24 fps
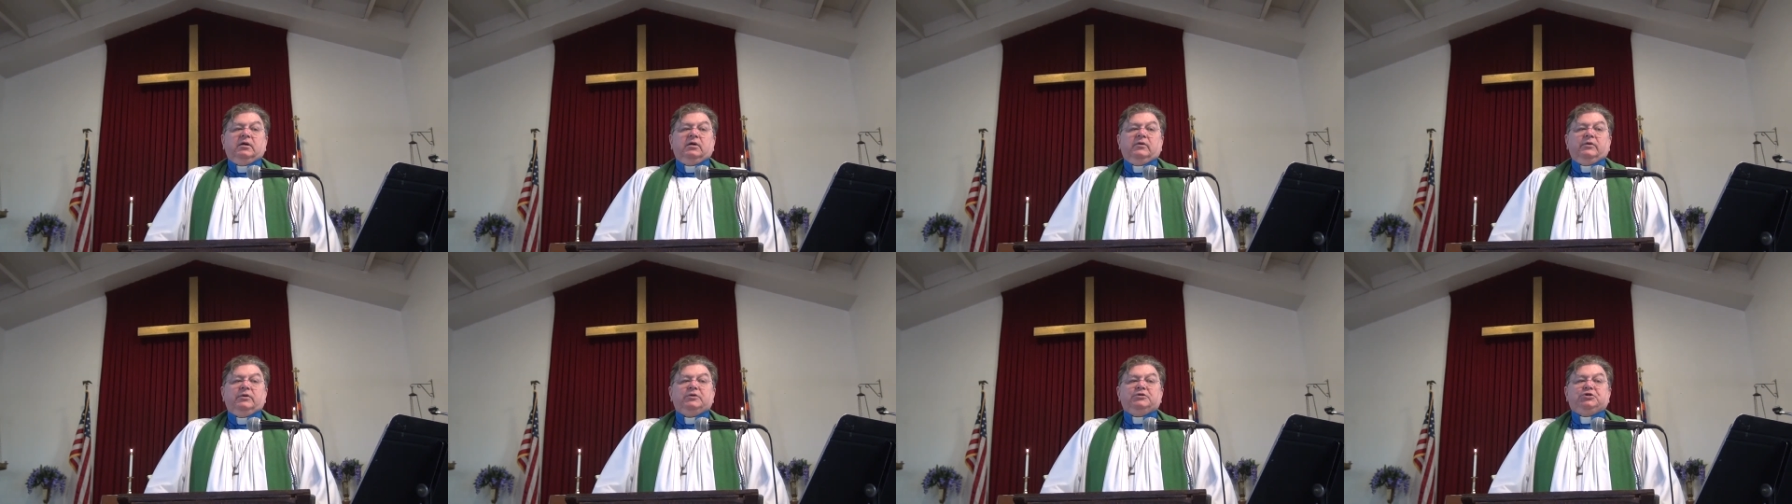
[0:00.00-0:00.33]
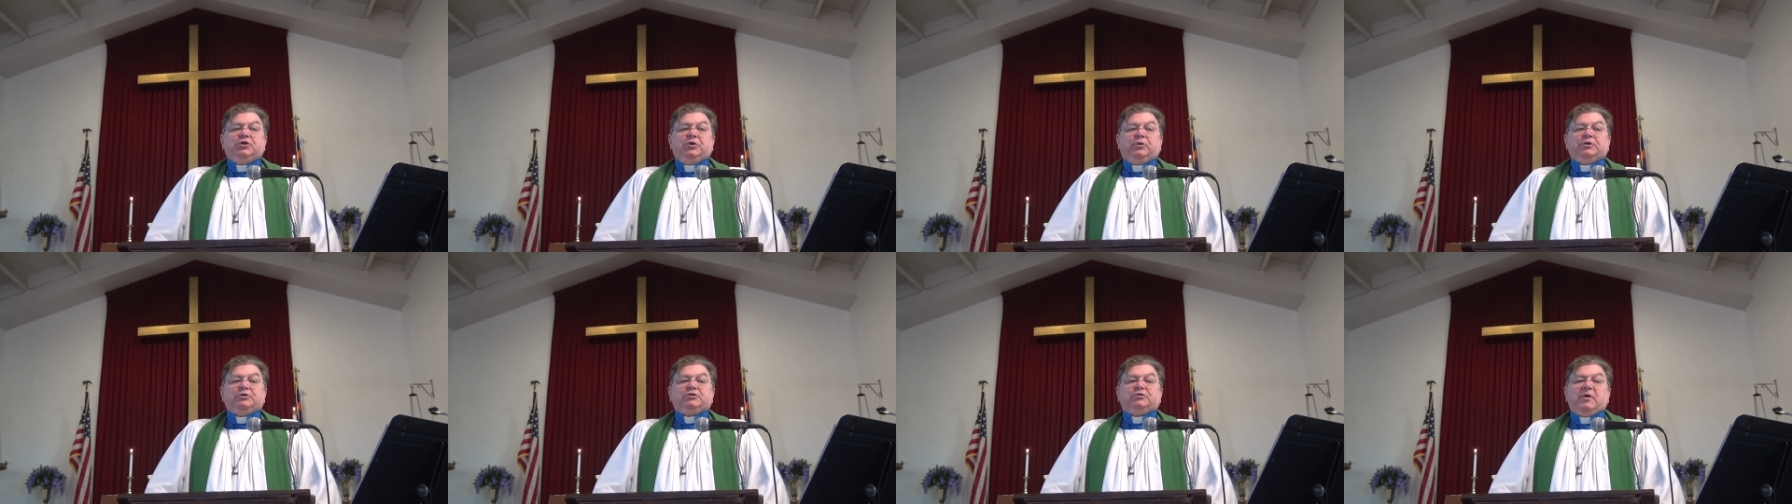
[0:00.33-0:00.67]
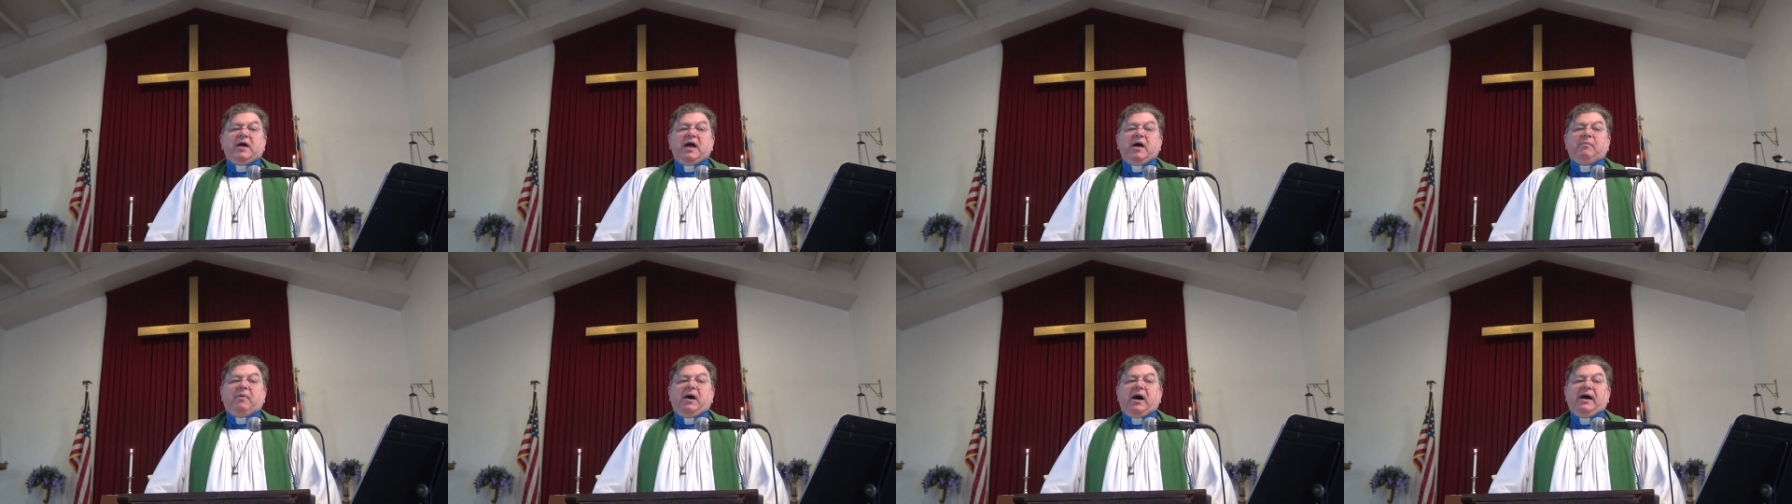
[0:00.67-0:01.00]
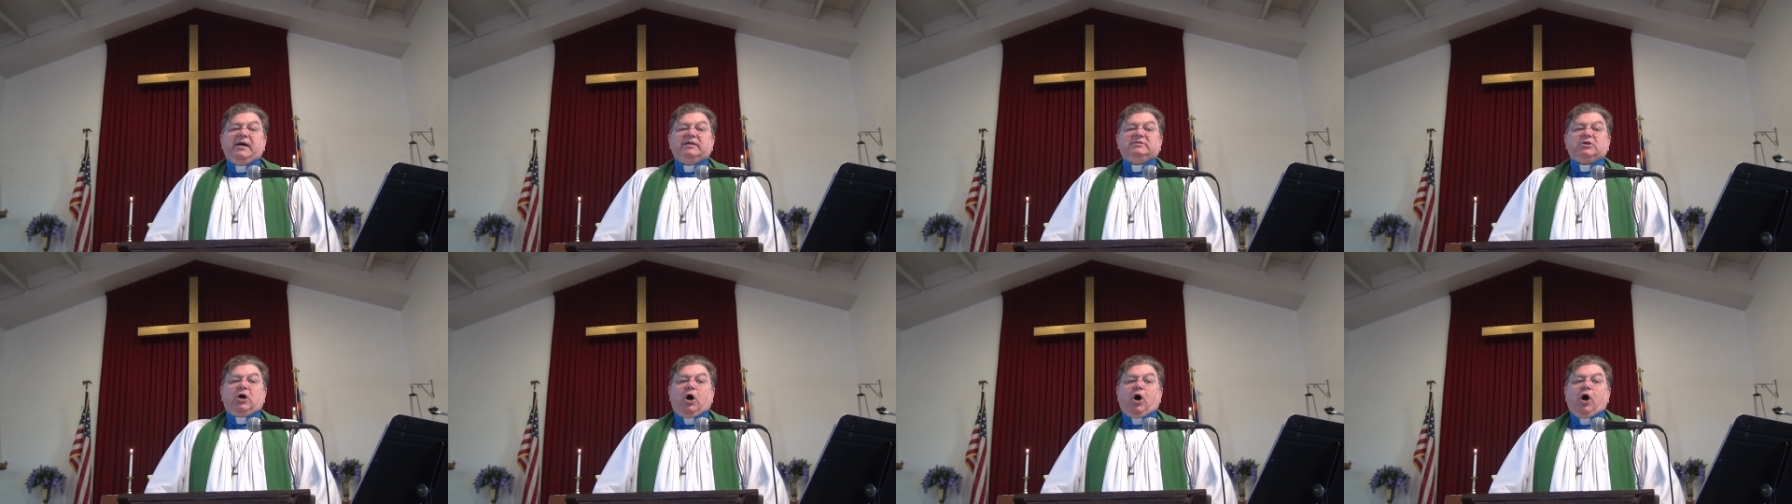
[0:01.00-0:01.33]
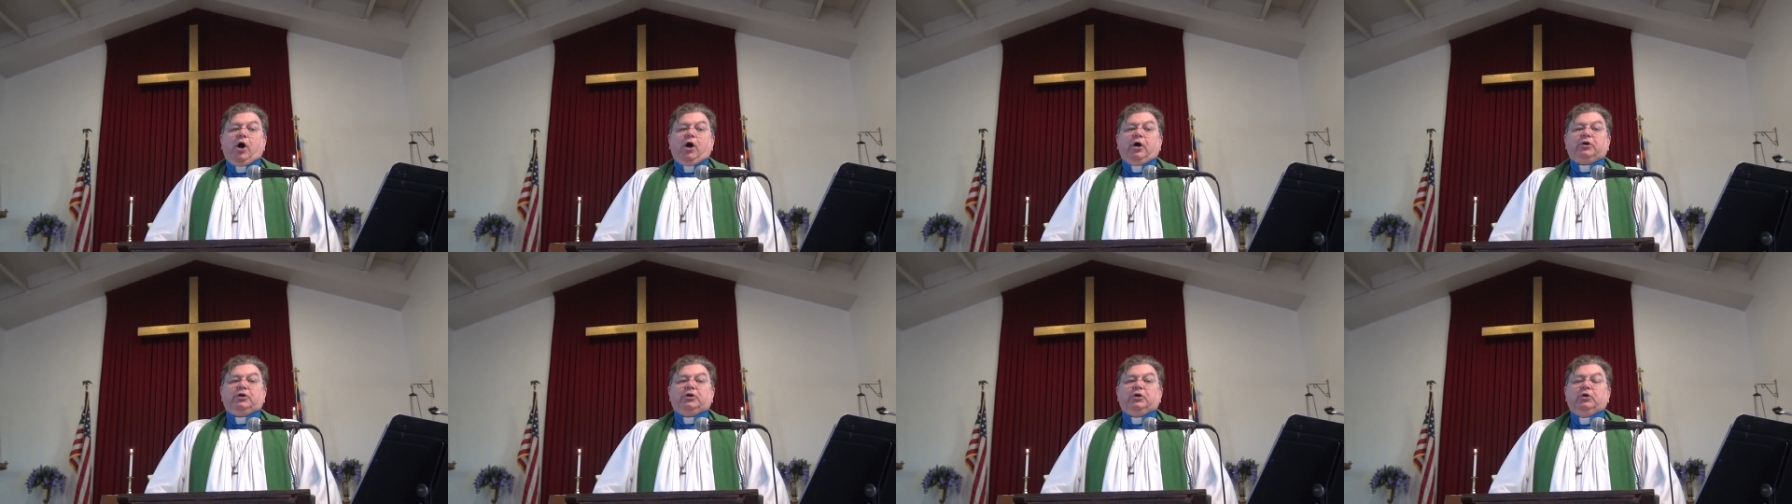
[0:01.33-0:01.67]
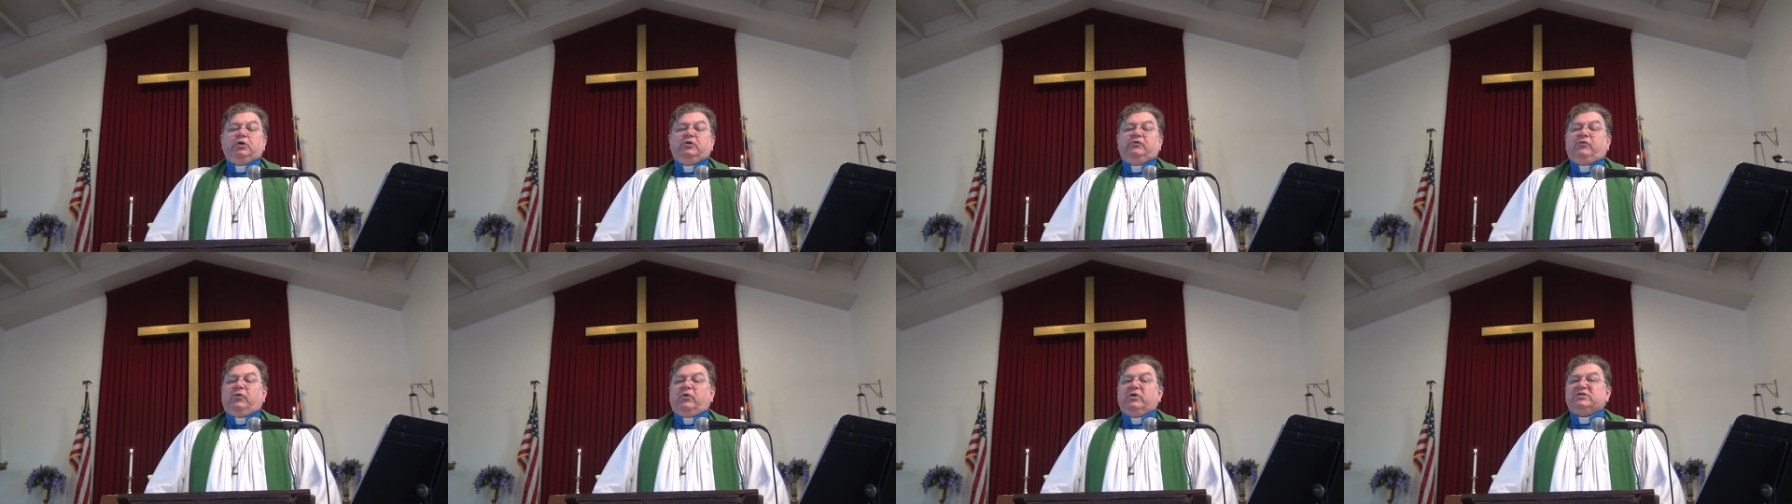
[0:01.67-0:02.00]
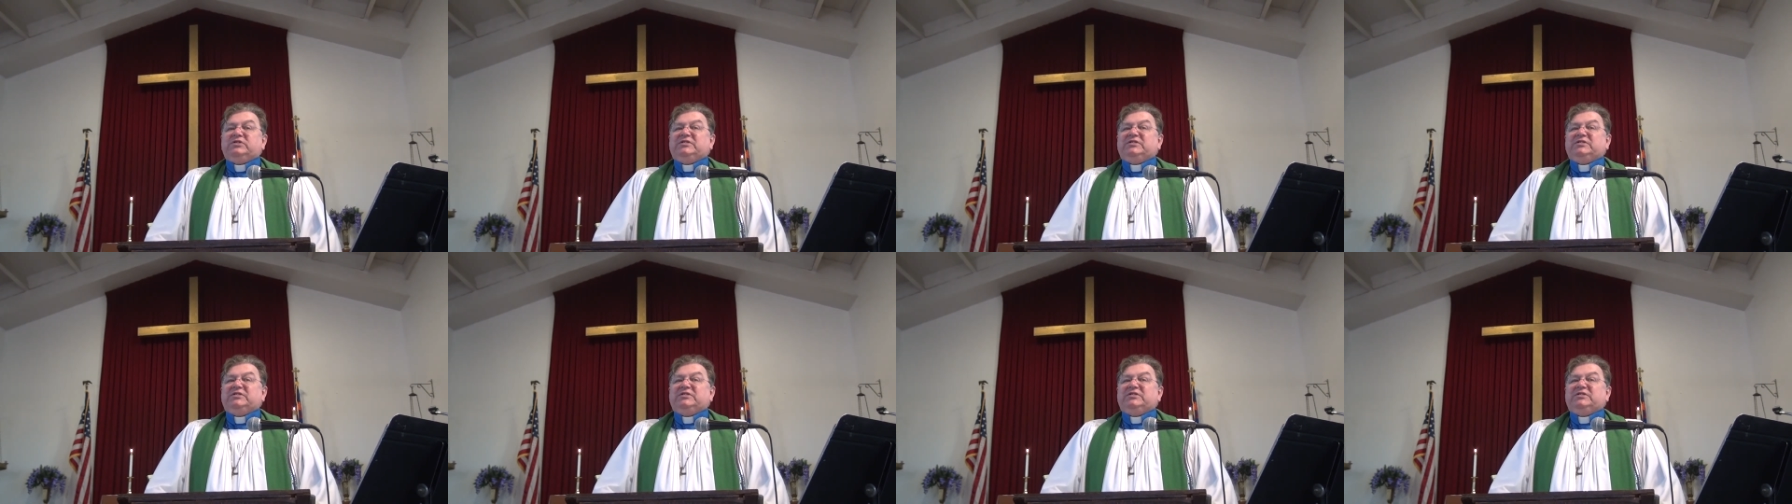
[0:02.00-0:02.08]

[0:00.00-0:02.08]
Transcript: the Jewish rabbis argued for